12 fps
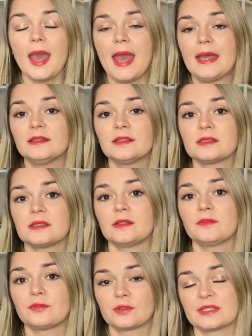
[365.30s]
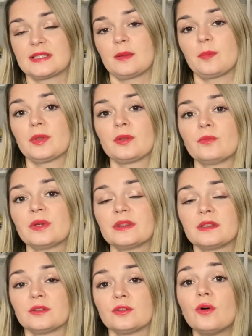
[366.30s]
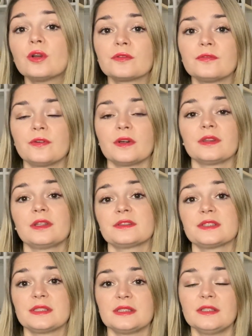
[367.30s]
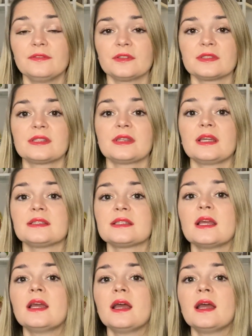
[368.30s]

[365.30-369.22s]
And for example with the north there is a difference that